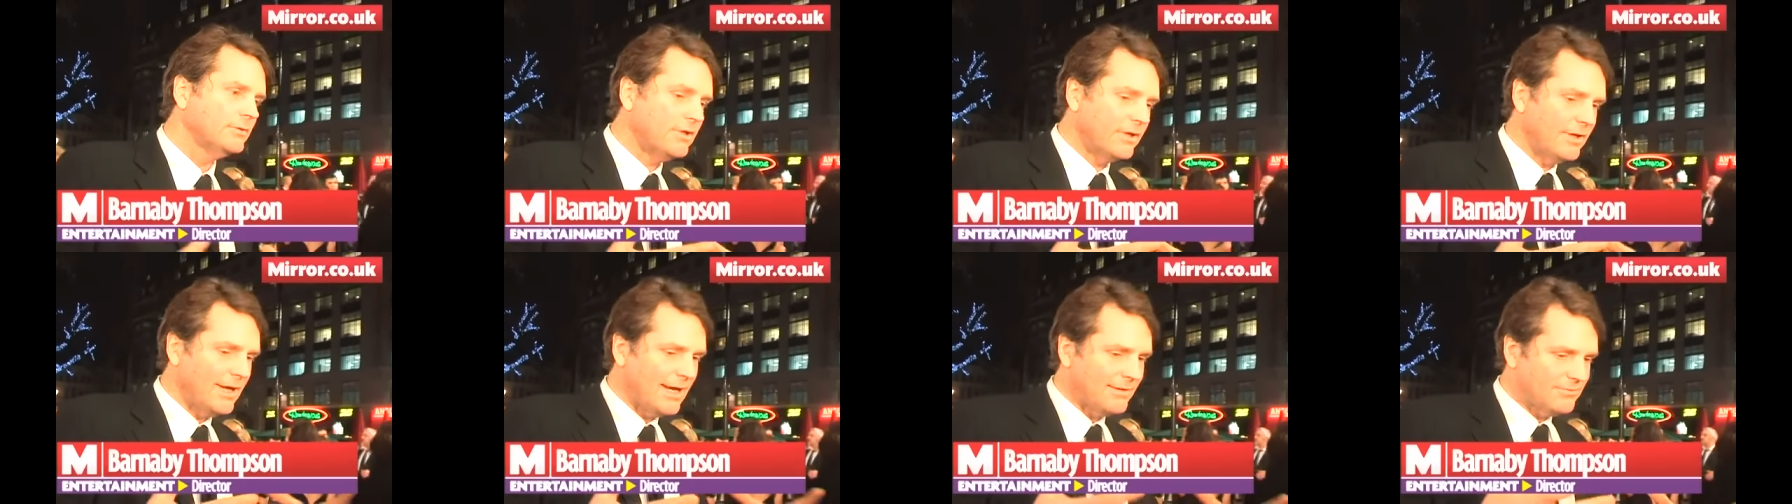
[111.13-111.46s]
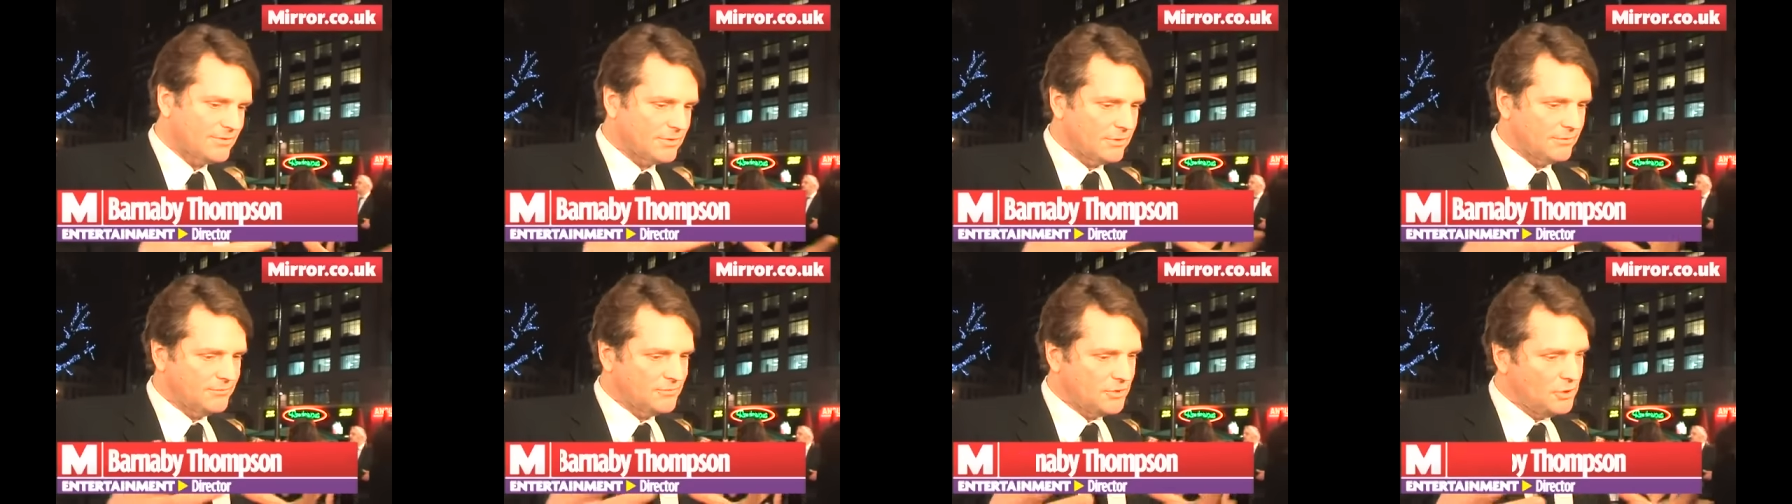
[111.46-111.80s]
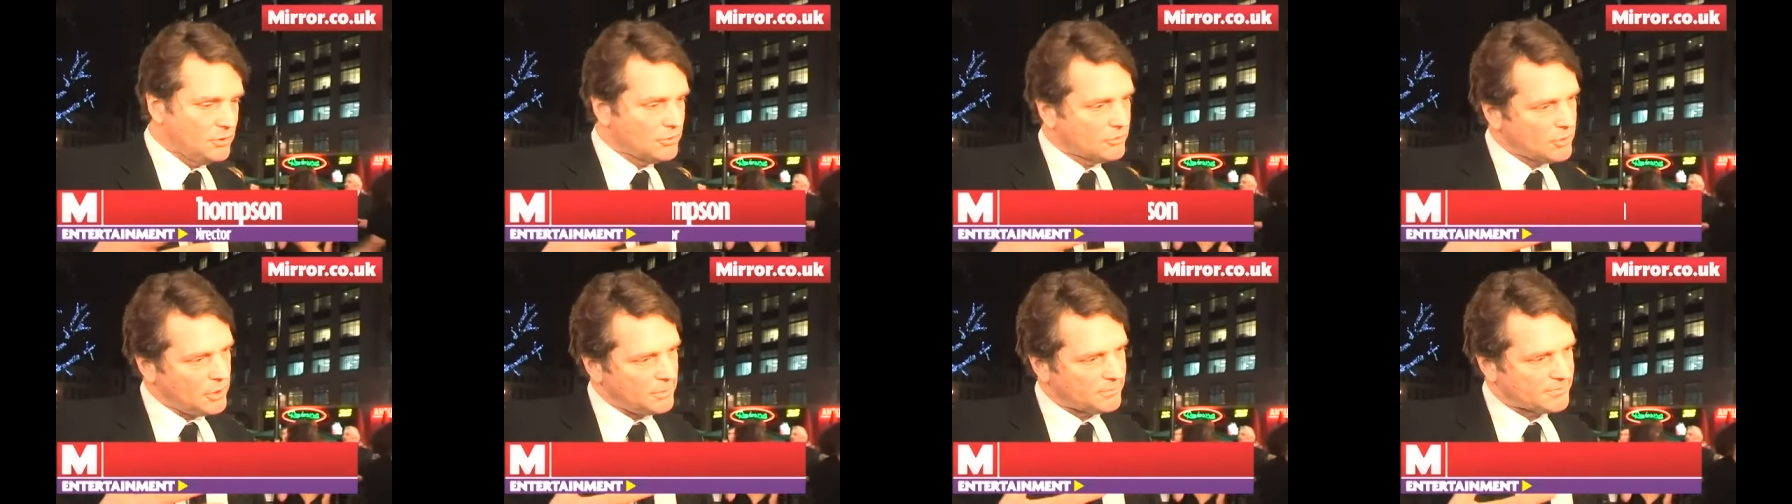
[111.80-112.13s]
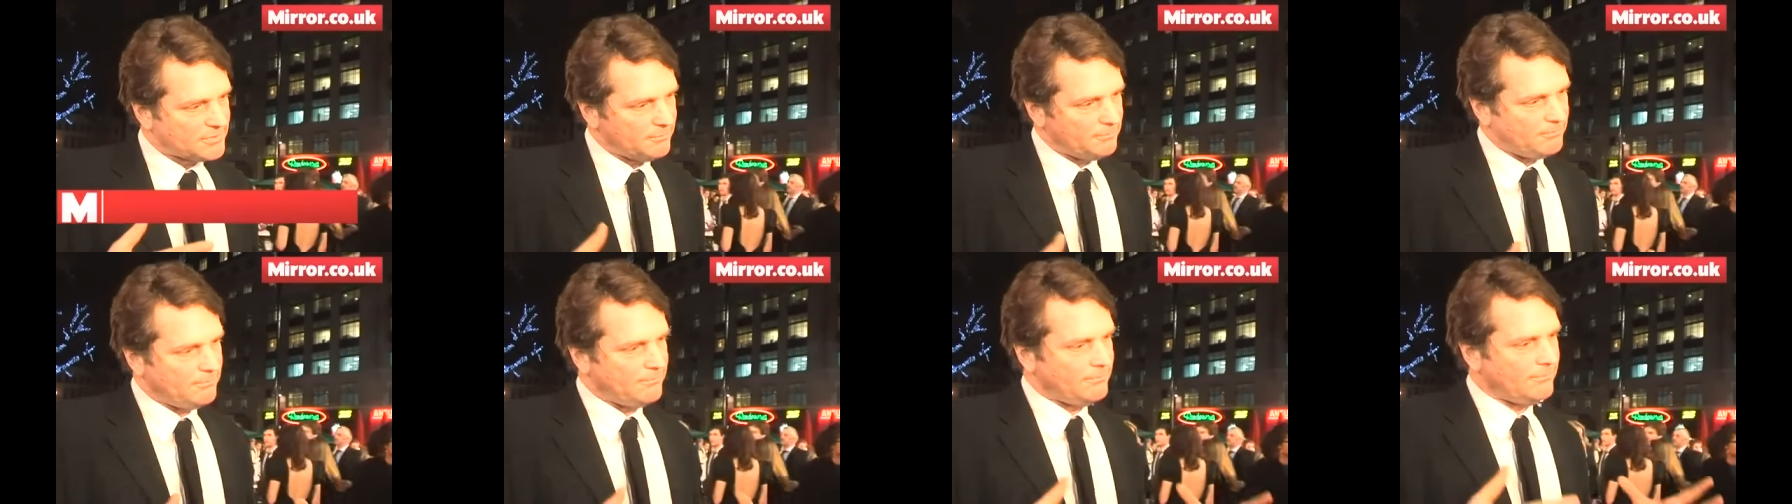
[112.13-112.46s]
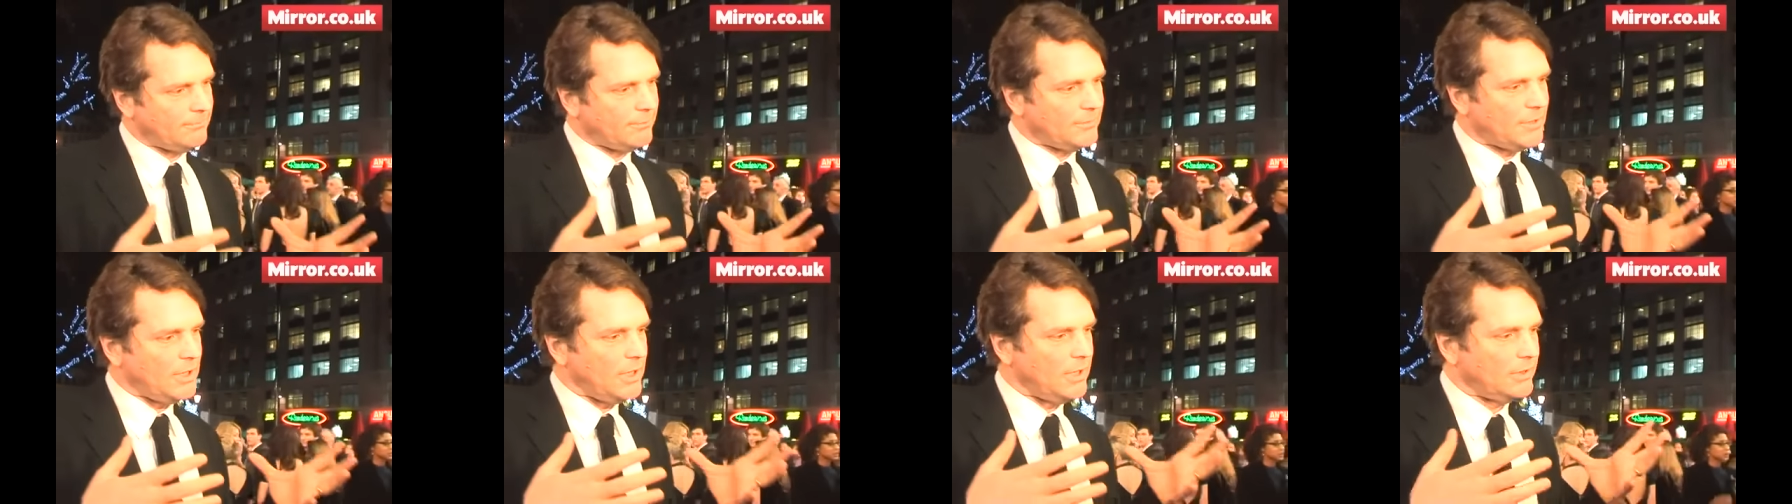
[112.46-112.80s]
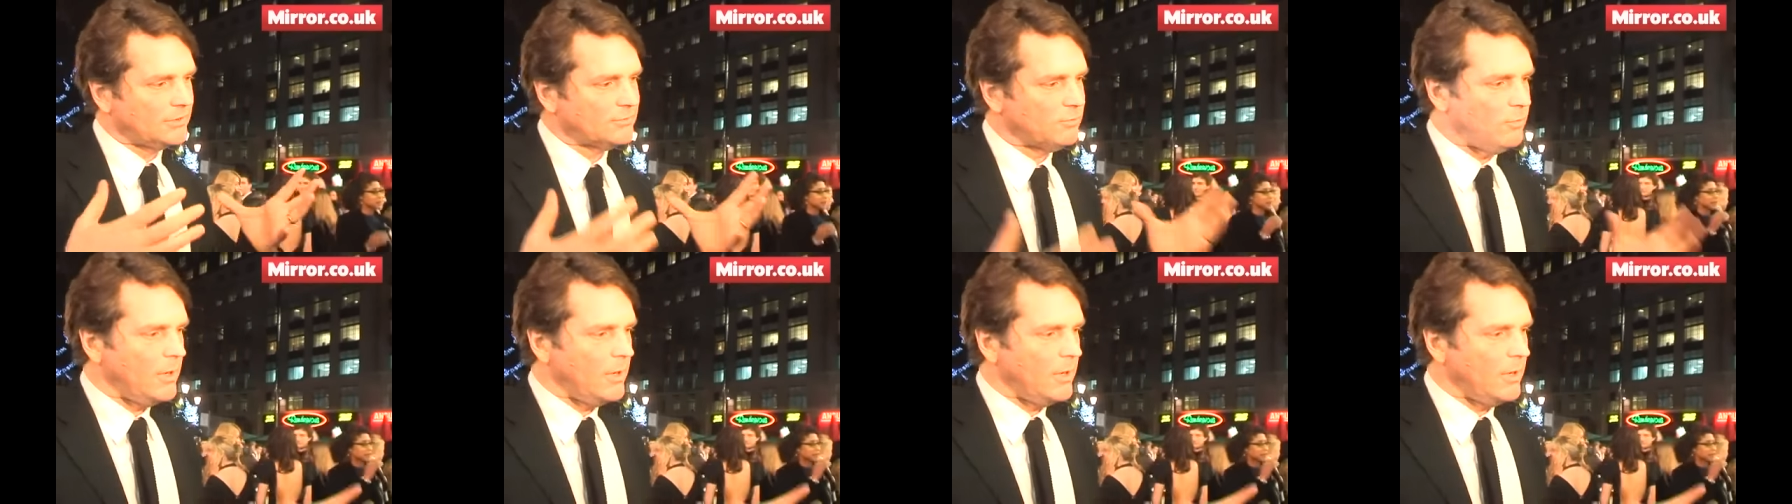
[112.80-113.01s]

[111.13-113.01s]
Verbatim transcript: So you have sort of two groups of girls.